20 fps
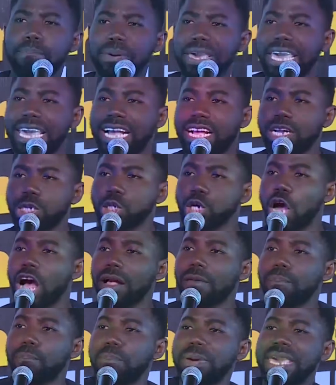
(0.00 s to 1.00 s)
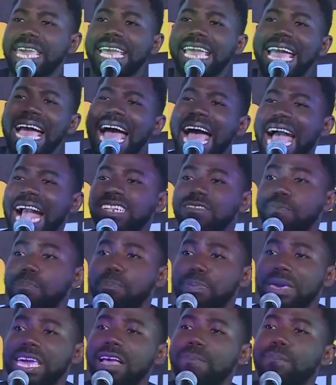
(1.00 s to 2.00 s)
big, talk big, act
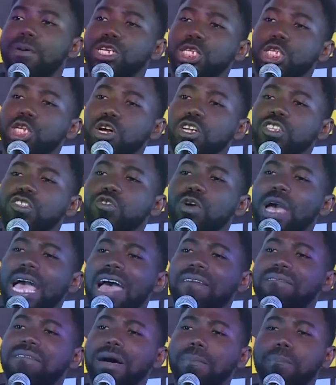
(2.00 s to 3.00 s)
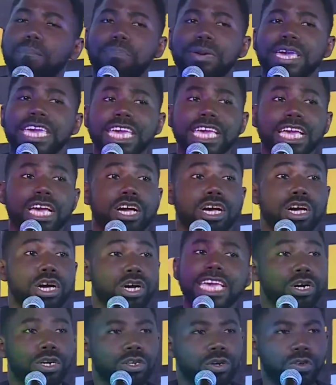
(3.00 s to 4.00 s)
big, but don't you ever be
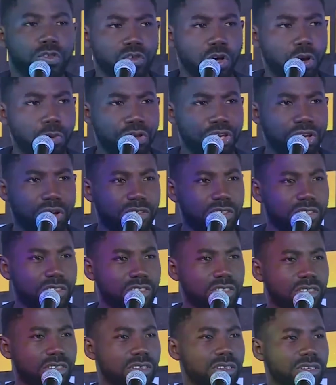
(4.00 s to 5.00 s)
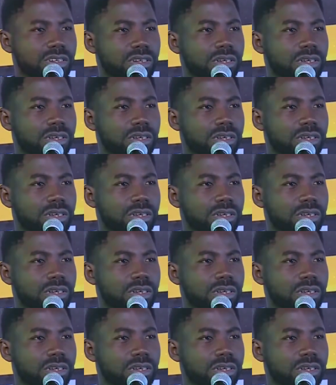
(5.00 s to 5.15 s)
notorious.